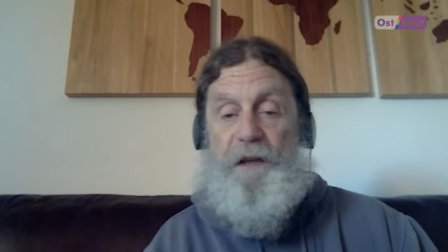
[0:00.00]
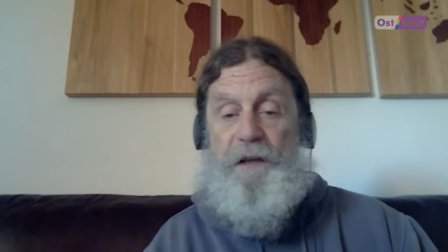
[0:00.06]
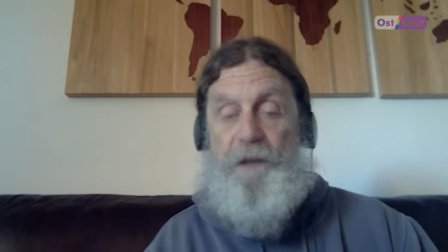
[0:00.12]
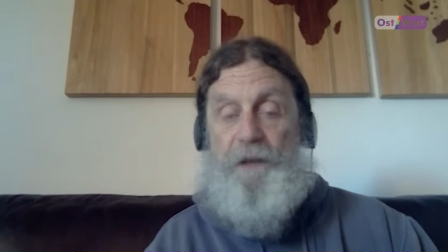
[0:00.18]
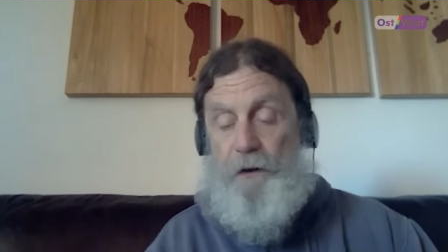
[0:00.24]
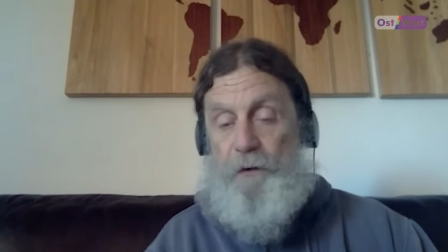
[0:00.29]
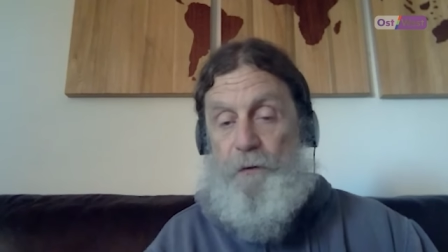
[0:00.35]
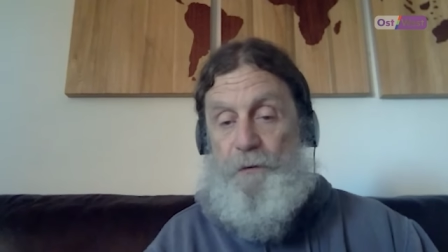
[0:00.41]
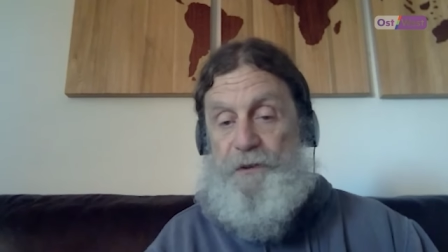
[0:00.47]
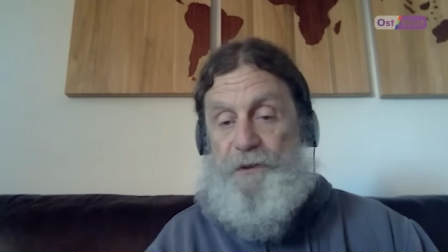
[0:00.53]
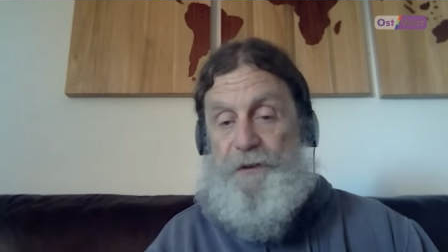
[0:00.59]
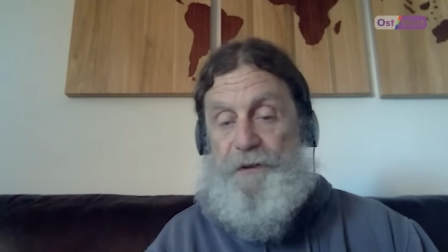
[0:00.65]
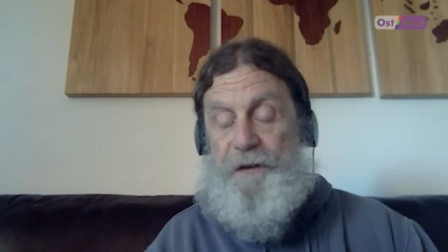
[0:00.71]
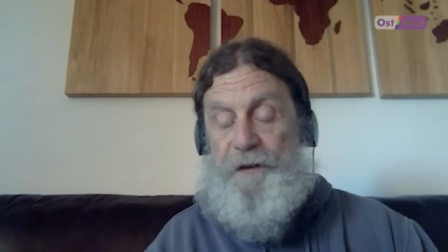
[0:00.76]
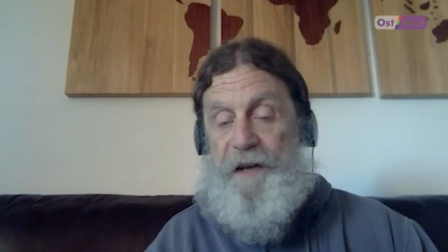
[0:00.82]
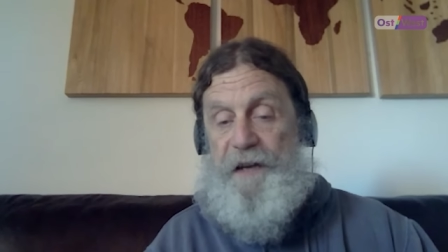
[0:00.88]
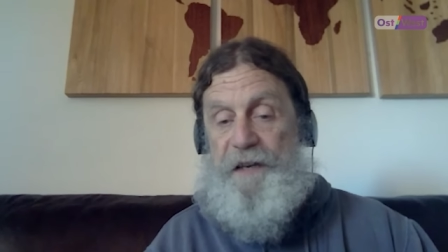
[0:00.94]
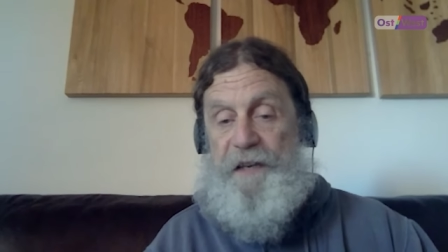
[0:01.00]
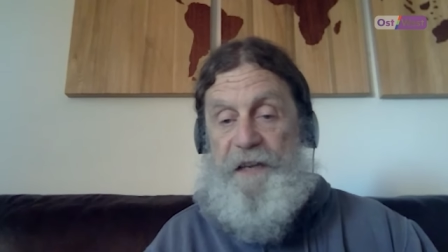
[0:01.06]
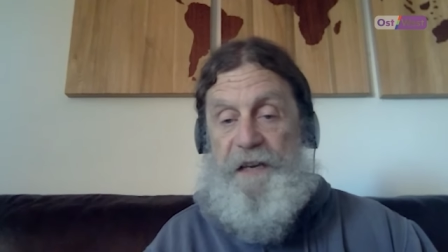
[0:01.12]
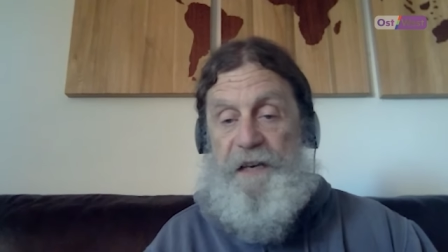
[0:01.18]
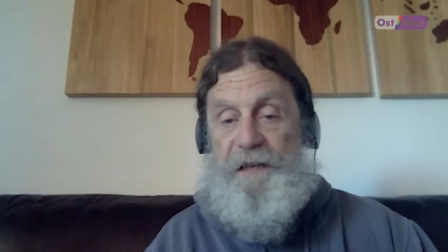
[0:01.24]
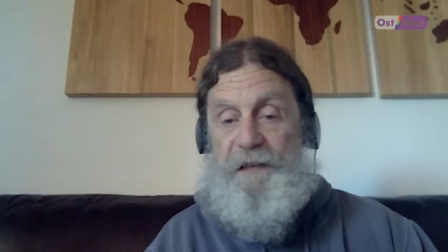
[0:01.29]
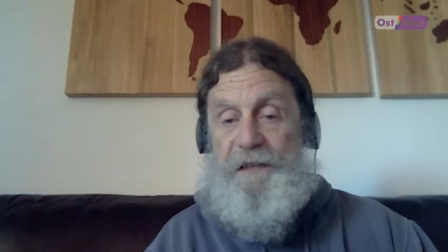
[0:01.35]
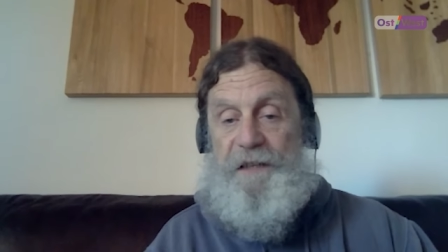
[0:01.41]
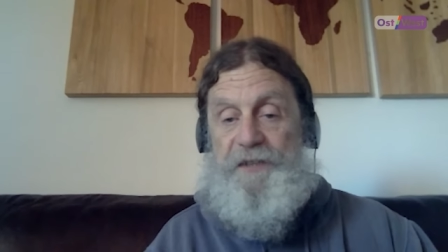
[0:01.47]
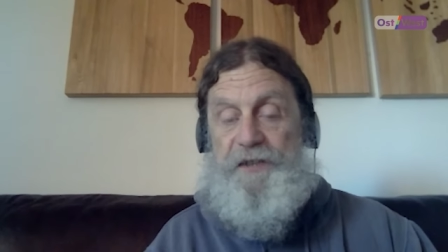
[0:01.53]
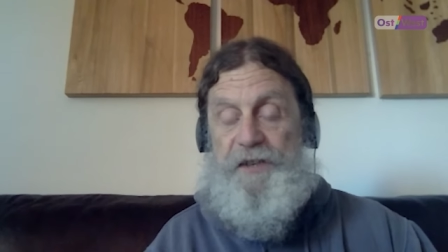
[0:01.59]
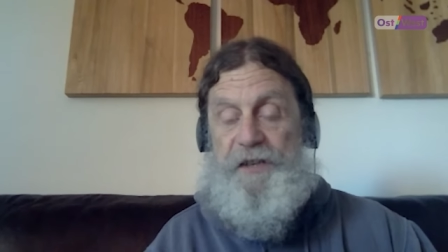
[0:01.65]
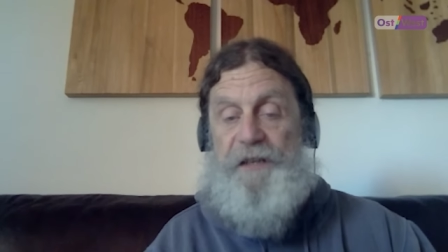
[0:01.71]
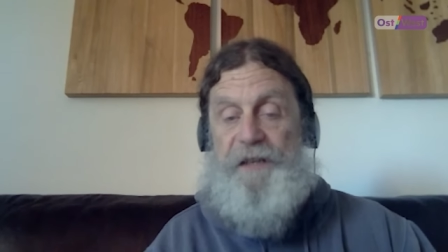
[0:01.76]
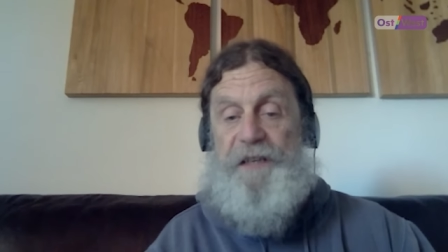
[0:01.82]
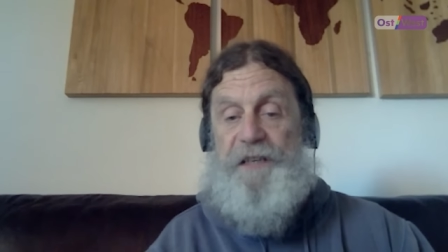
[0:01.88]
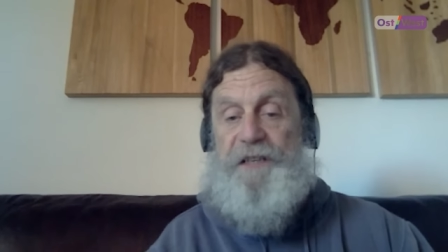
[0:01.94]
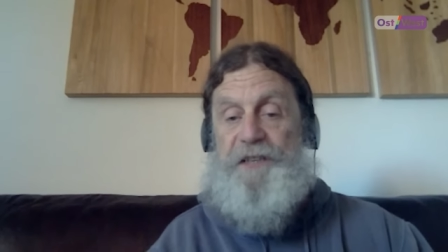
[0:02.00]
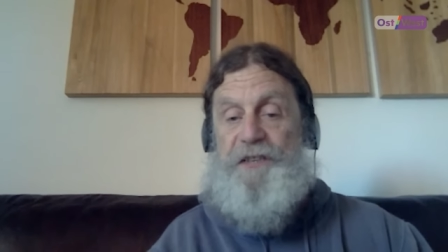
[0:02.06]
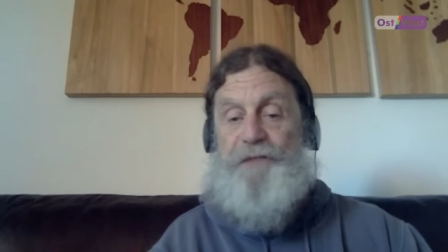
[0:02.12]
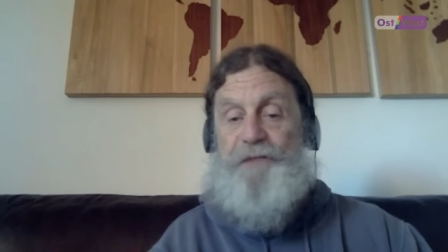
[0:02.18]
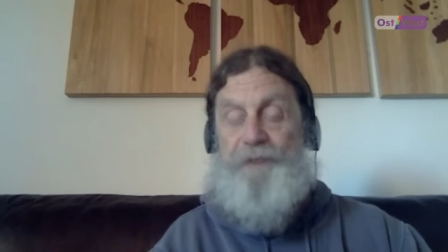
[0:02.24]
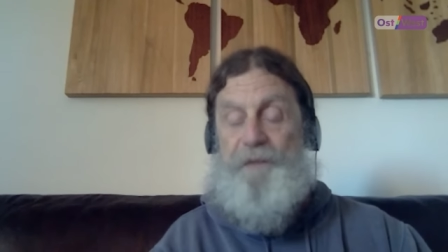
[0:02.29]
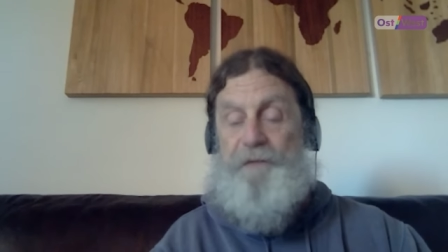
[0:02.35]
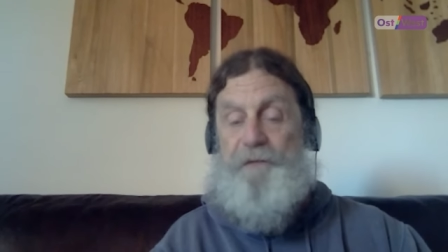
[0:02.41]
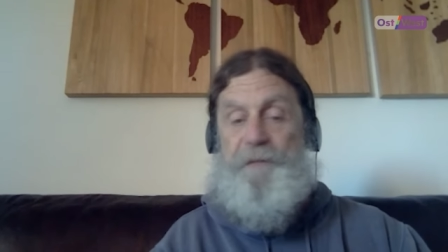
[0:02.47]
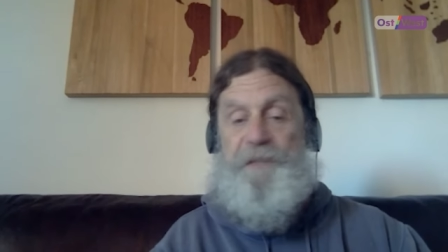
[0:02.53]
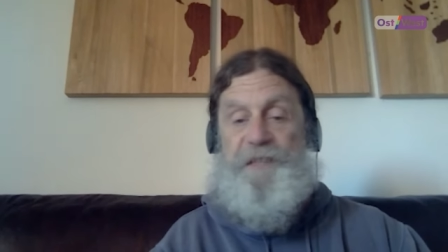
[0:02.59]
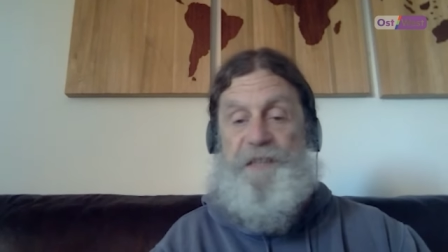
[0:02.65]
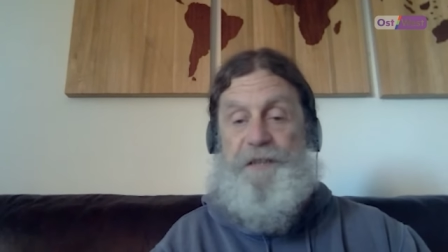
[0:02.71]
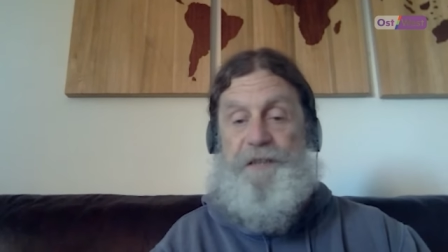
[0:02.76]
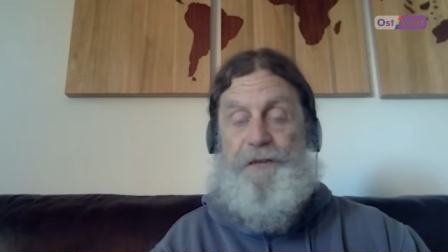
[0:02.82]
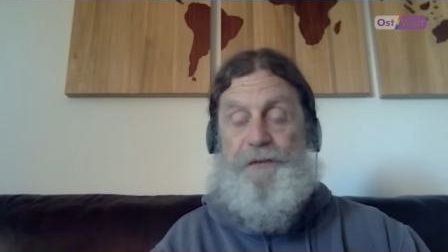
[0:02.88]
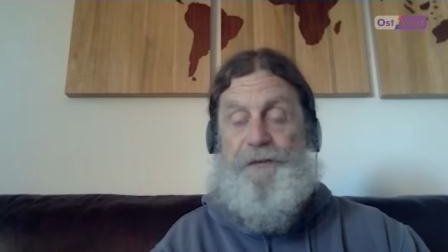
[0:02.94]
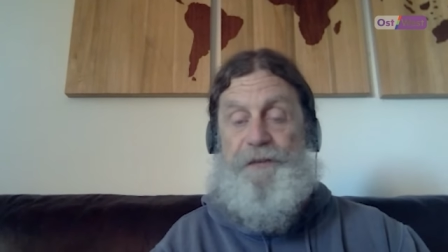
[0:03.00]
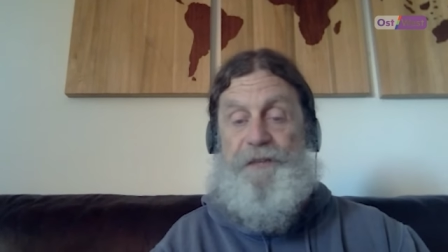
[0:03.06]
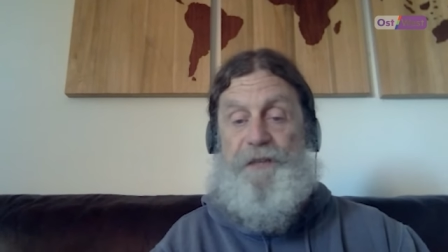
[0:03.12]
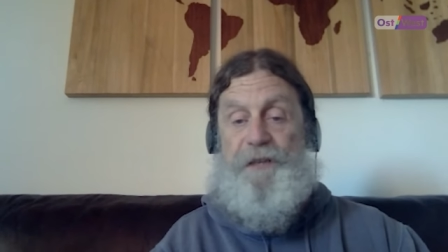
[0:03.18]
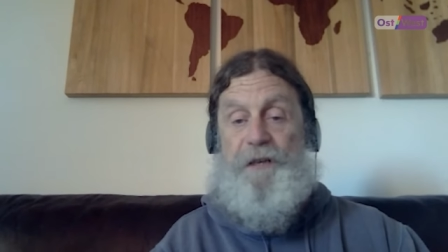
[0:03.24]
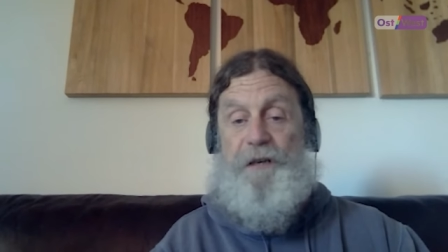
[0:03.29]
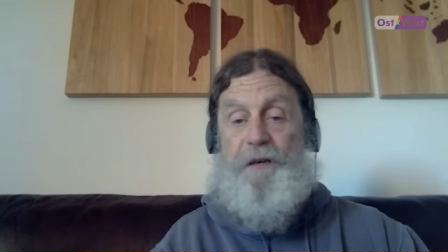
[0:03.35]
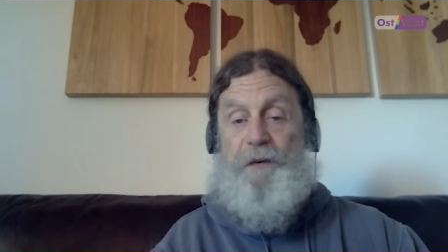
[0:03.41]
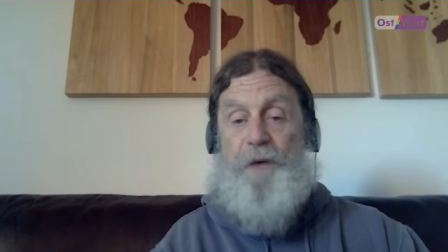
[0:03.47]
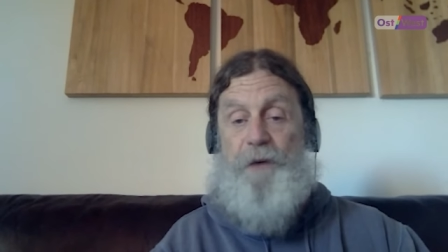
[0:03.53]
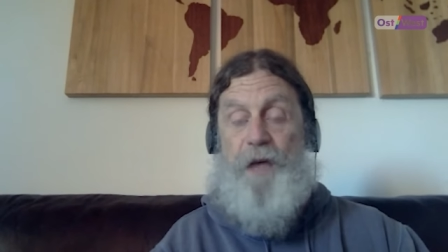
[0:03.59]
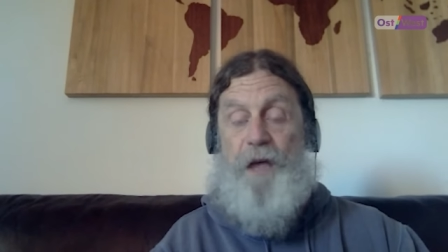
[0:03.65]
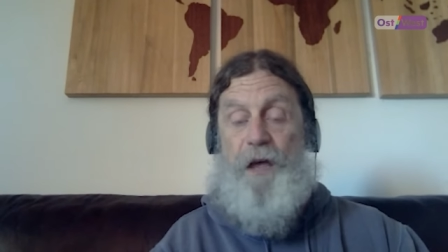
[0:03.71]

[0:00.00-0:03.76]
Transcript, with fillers: culture and ecology and history from centuries ago